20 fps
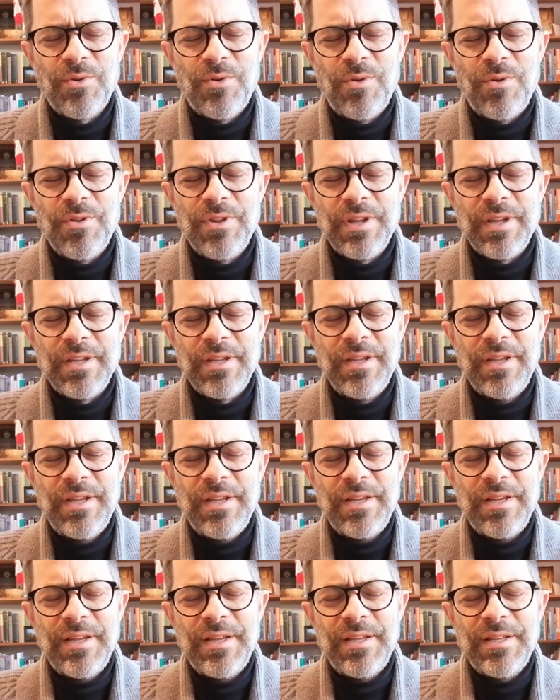all the
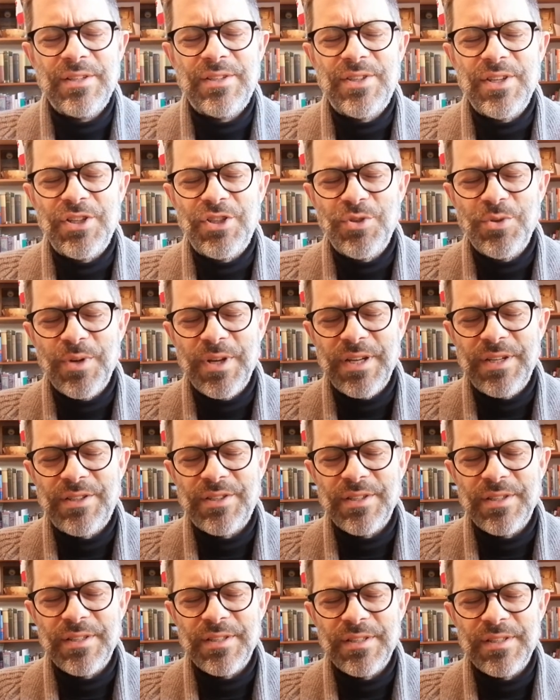
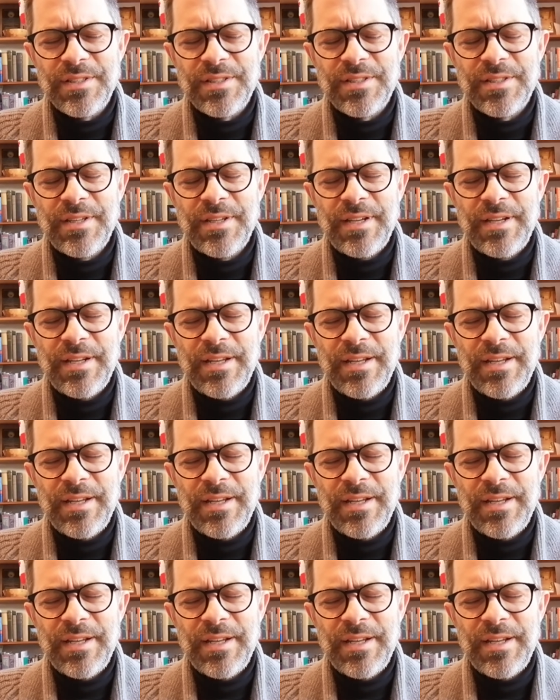situations